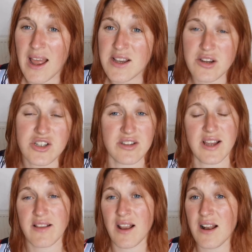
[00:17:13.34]
And you
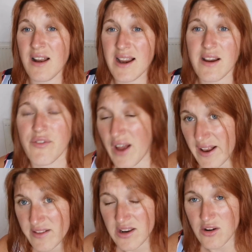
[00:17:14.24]
just need to link
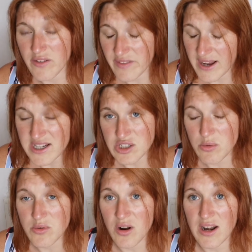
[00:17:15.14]
that to the
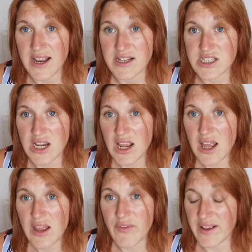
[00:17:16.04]
contextual knowledge
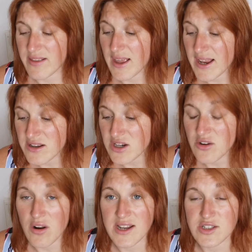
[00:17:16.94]
that's in
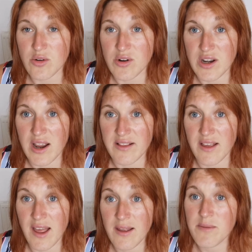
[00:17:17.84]
your knowledge
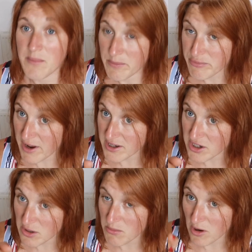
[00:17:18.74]
organiser, my
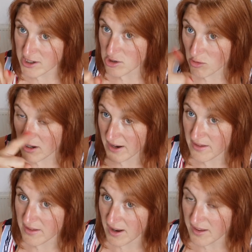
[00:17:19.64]
brand new knowledge
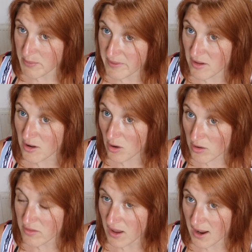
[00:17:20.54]
organisers that I spent a
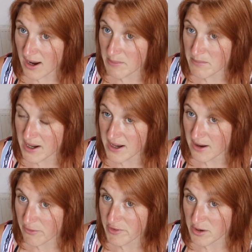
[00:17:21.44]
long time
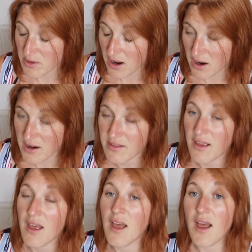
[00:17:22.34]
making for you
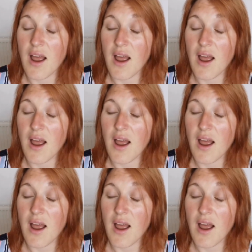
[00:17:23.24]
guys,